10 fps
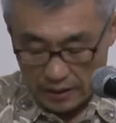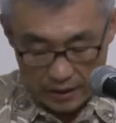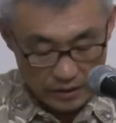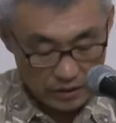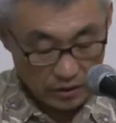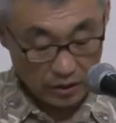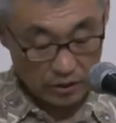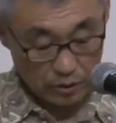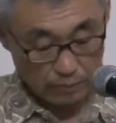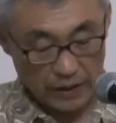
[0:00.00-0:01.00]
And then
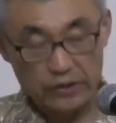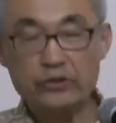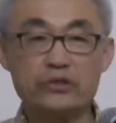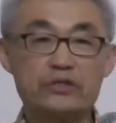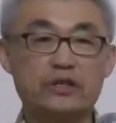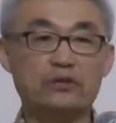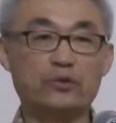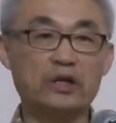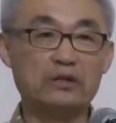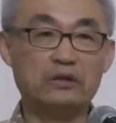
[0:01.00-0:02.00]
another pastor said,
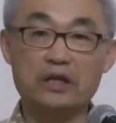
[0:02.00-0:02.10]
well,